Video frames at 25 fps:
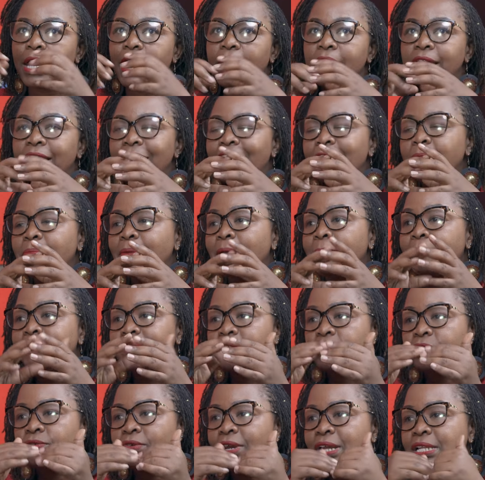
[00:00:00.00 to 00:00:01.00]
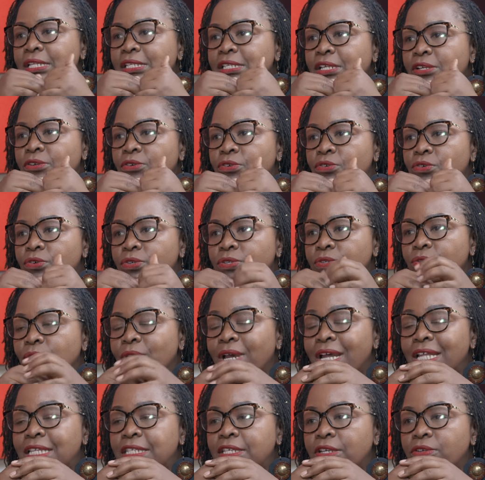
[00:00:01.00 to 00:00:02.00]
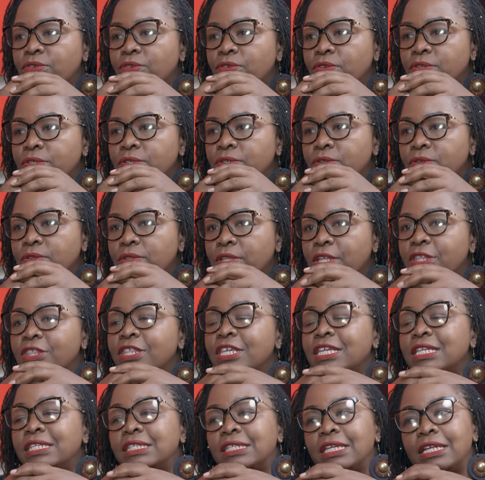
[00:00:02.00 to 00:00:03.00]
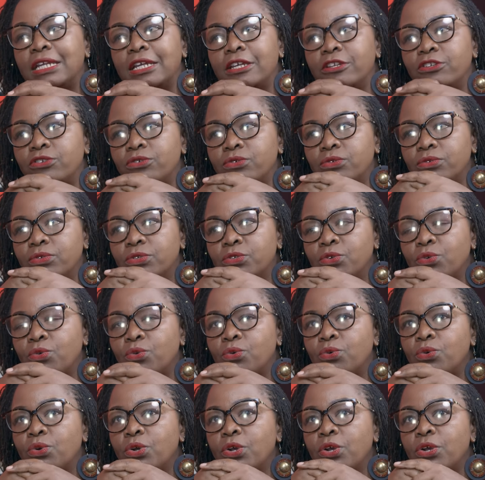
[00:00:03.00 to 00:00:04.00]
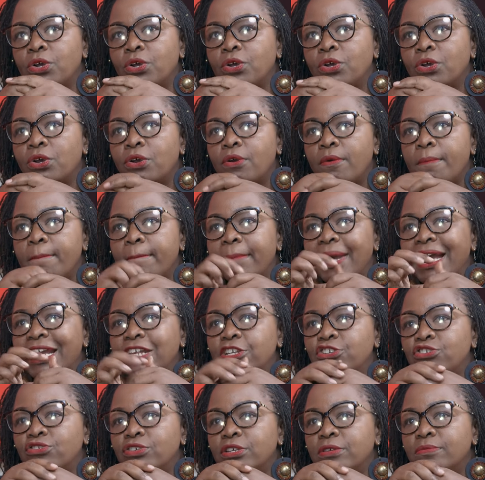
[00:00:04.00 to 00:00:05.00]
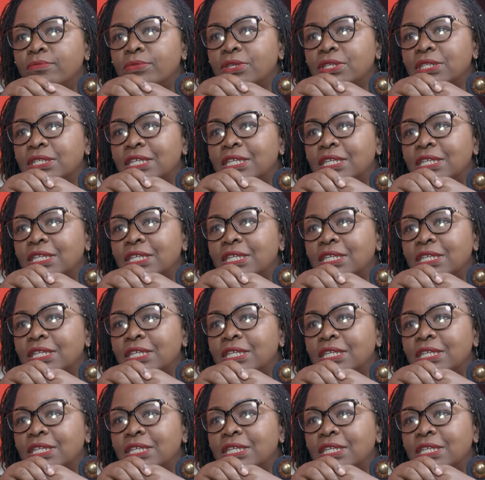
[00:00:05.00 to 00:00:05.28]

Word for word: And that purpose runs across or cuts across the things that I do. So my dream